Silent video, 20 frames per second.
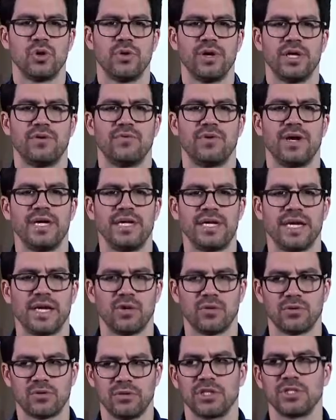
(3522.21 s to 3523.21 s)
go ahead right
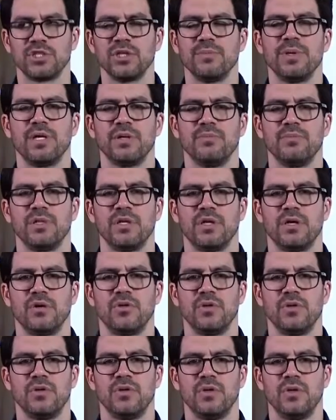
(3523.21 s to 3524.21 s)
now, click the button
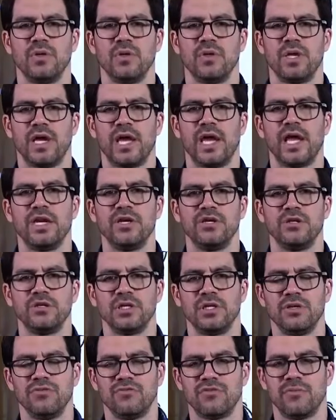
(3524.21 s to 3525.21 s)
below, enter
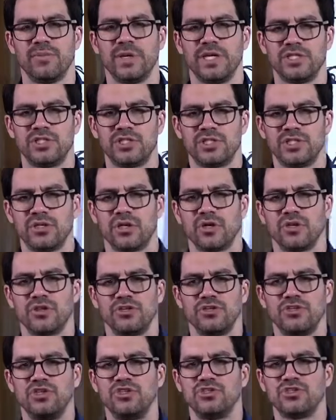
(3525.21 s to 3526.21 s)
your information on
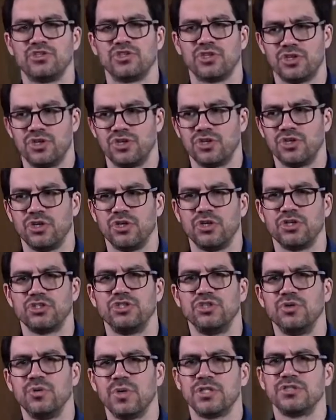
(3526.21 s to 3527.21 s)
the secure
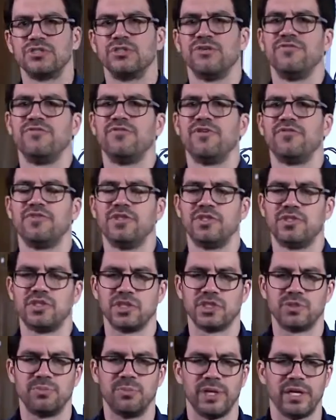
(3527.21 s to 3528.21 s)

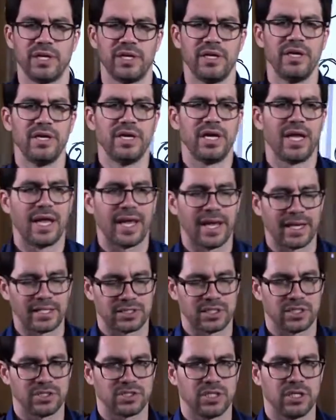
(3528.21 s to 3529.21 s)
256-bit
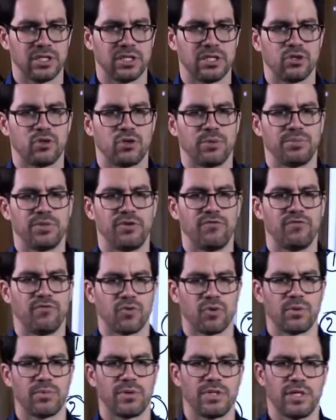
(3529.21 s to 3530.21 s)
SSL encrypted
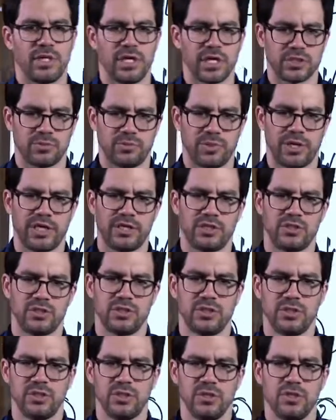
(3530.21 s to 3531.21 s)
form on the next
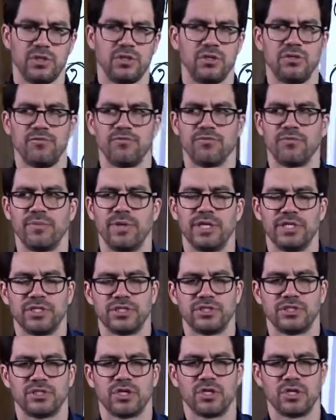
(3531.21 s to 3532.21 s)
page. Your
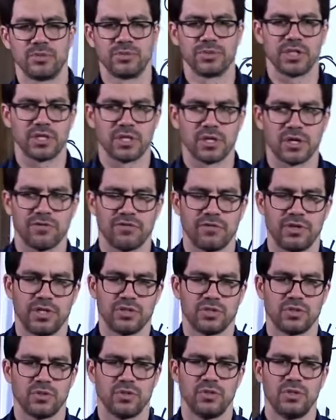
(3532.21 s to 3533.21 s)
information is 100%
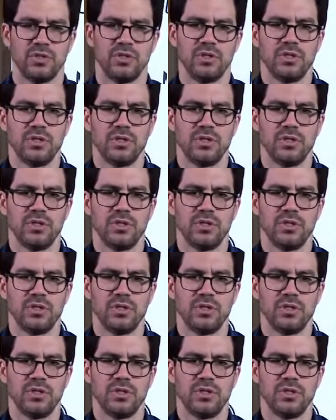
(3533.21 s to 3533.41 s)
confidential.